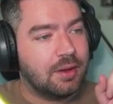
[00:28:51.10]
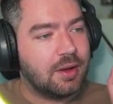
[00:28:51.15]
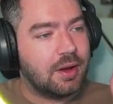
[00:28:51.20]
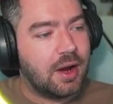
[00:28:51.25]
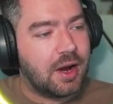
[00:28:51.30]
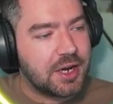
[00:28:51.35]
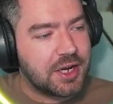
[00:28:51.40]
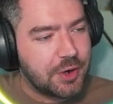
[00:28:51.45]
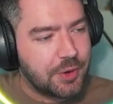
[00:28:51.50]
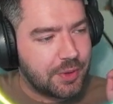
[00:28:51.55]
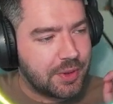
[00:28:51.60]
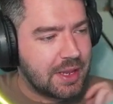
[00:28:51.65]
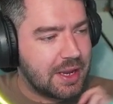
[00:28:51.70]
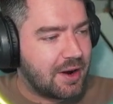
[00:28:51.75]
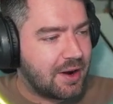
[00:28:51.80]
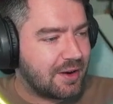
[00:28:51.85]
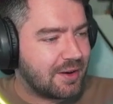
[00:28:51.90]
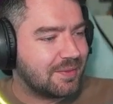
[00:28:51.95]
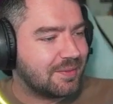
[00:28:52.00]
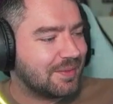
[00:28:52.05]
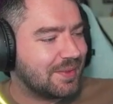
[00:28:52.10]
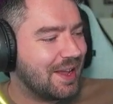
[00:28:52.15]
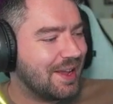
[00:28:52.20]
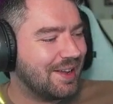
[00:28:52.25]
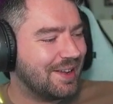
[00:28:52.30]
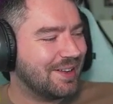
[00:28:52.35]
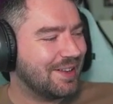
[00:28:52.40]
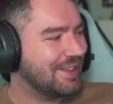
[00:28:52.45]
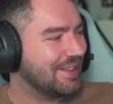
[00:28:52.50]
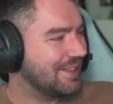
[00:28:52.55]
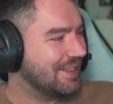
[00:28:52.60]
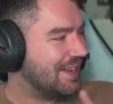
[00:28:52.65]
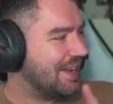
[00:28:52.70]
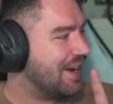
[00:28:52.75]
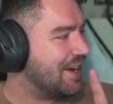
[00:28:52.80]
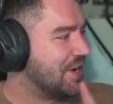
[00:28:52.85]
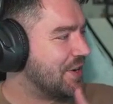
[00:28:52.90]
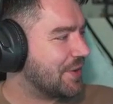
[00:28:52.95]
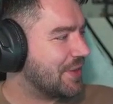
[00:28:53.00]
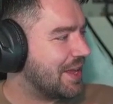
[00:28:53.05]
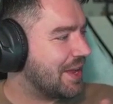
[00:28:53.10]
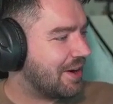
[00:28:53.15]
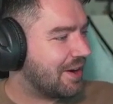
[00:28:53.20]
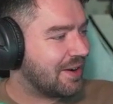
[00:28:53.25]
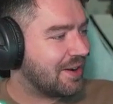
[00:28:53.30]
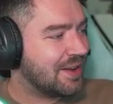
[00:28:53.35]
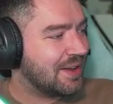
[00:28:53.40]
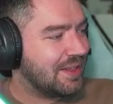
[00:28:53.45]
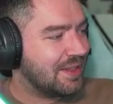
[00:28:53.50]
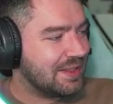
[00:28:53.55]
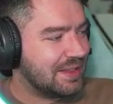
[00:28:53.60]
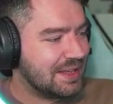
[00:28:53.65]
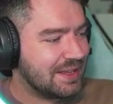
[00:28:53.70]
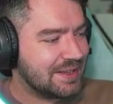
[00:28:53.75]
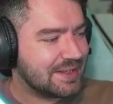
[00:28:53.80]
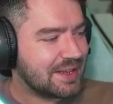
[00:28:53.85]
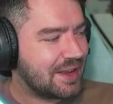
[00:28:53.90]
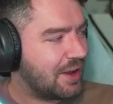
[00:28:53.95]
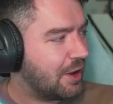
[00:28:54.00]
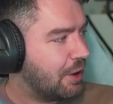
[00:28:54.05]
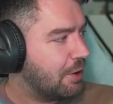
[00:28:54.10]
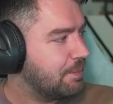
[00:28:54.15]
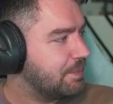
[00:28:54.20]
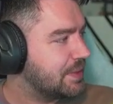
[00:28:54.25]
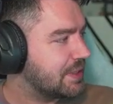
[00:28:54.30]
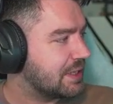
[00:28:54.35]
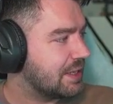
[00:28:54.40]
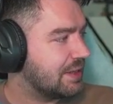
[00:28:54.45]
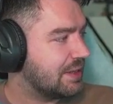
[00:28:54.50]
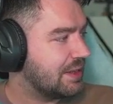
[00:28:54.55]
I know what they are. I know what they are. These are hubs.